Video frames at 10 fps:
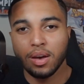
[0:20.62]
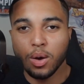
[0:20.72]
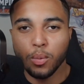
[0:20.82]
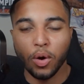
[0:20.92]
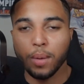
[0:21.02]

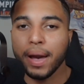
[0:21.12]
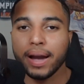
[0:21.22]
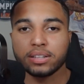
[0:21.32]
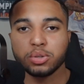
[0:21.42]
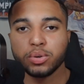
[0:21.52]
Welcome
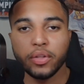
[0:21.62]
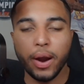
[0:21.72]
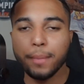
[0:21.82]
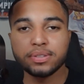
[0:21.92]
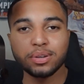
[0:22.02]
back to another
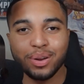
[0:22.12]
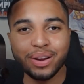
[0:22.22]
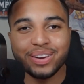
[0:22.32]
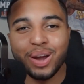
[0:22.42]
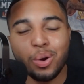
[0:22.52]
episode of
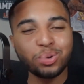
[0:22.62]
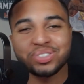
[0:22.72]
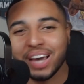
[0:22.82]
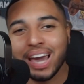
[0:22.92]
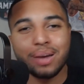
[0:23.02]
No
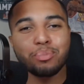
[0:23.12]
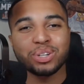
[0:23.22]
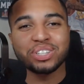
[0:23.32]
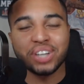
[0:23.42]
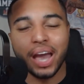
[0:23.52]
Shame
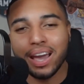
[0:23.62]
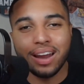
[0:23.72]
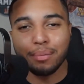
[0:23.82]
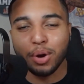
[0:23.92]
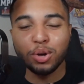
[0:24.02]
with Shane.
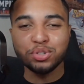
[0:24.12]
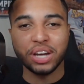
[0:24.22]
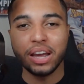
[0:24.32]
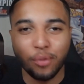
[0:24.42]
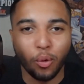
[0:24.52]
I'm your host,
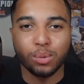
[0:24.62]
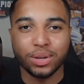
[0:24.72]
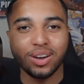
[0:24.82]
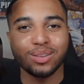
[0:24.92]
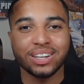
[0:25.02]
Shane Fordham,
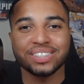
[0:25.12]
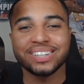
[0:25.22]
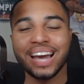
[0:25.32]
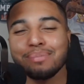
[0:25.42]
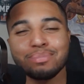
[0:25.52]
with all the
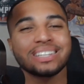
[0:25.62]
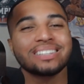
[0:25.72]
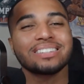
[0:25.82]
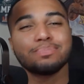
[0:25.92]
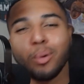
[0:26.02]
shameless
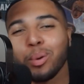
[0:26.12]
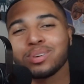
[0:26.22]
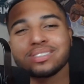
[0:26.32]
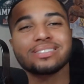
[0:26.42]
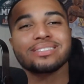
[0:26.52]

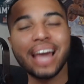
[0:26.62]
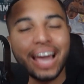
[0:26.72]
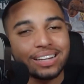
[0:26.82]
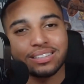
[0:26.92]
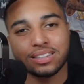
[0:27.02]
sports
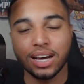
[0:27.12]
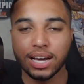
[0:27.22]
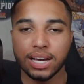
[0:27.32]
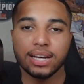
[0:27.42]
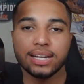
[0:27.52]
takes.
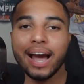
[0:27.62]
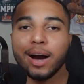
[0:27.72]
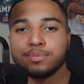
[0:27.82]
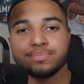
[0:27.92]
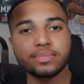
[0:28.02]

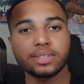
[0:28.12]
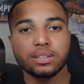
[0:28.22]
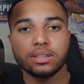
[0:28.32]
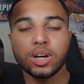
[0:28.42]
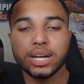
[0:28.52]
Now,
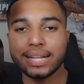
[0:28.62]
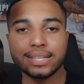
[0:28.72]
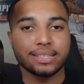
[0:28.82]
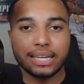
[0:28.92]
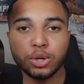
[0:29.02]
looking at
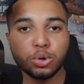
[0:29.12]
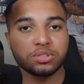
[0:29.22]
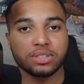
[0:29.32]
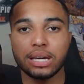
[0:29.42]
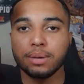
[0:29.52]
this Eagles
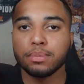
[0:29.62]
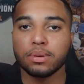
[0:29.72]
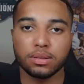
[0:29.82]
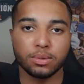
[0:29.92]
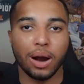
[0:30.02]
team
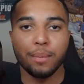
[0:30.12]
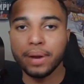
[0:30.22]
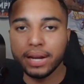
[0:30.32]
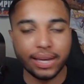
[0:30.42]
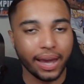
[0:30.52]
throughout
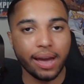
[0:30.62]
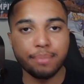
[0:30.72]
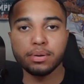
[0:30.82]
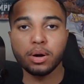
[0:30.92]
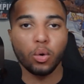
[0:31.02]

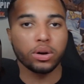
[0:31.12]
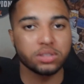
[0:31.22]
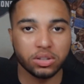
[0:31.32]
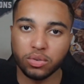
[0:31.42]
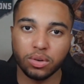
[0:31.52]
minicamp, according
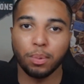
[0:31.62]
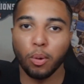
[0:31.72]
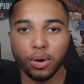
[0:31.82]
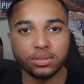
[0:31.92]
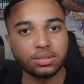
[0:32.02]
to the
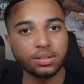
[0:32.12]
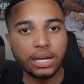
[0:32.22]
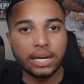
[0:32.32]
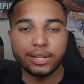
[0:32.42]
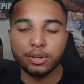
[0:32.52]
reports,
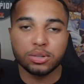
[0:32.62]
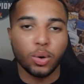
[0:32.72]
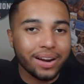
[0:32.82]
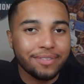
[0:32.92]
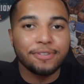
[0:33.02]
there's
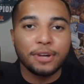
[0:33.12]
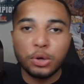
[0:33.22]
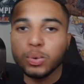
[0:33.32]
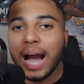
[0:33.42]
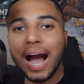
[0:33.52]
quite a
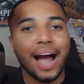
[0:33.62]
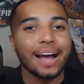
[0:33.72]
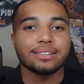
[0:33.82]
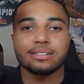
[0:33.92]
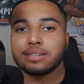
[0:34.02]
few
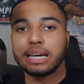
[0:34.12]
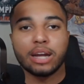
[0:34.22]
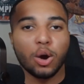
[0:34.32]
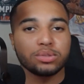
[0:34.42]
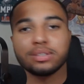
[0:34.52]
guys in
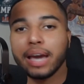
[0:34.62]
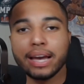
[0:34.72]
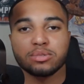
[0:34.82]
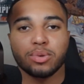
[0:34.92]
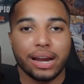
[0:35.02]

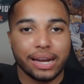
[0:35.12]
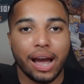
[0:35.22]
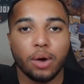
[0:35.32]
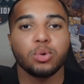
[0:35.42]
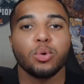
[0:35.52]
OTAs right
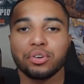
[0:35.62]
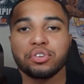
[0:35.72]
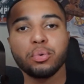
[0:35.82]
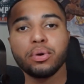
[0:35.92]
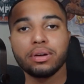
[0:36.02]
now who are
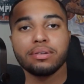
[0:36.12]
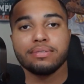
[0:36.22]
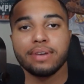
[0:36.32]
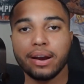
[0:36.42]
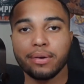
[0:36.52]
doing
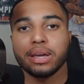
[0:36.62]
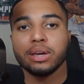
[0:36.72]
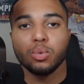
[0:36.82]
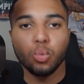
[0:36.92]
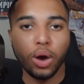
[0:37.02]

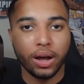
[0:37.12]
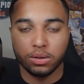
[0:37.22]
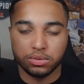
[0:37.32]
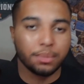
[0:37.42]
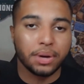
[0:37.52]
very
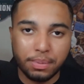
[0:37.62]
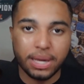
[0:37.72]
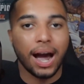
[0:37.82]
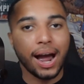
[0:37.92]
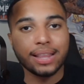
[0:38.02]
well. So I'm going to be
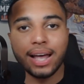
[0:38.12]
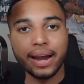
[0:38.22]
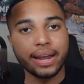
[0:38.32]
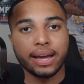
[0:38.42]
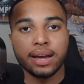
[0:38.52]

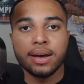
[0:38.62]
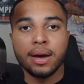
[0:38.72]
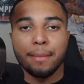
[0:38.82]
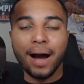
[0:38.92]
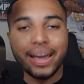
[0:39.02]
highlighting
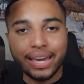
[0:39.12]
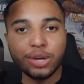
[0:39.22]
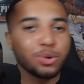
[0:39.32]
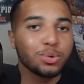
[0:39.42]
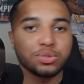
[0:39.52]
my
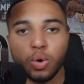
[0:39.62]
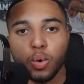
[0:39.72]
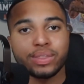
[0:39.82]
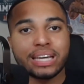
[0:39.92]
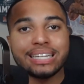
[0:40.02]
Eagles
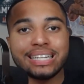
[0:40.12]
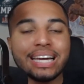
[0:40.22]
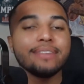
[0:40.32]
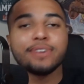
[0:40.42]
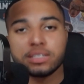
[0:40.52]
on the
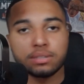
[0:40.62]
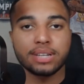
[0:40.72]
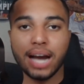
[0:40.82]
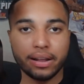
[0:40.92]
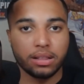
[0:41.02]
defensive
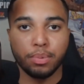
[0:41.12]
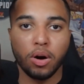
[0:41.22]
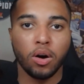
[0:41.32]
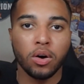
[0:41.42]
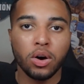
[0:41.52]
side of the
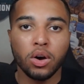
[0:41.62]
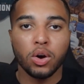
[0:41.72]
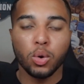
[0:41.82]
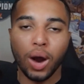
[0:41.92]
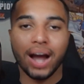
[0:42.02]
ball,
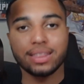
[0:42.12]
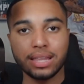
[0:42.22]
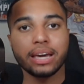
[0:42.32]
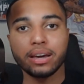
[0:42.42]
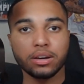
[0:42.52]
who I
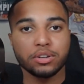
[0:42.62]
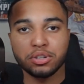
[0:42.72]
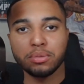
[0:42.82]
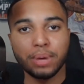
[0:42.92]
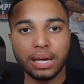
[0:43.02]
think
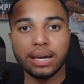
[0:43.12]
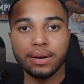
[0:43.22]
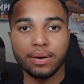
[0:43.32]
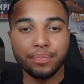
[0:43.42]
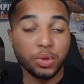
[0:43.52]
could be
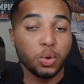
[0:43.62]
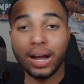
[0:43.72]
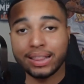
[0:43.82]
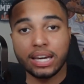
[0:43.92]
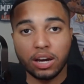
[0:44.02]

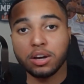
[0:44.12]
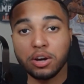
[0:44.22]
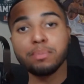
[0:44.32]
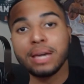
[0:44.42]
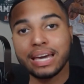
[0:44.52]

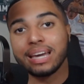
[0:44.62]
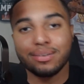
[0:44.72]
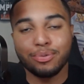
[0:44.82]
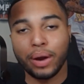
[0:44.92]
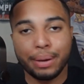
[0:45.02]
in
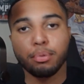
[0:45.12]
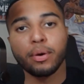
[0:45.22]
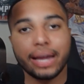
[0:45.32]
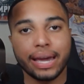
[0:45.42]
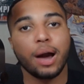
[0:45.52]
for a
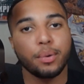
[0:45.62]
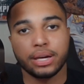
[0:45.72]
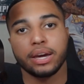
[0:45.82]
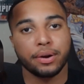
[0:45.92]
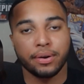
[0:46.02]
breakout
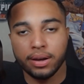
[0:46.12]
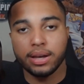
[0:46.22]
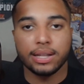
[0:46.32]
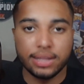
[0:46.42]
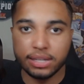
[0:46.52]
year
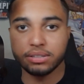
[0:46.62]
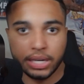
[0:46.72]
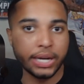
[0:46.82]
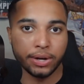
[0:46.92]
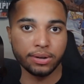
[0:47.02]
this
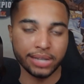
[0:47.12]
year.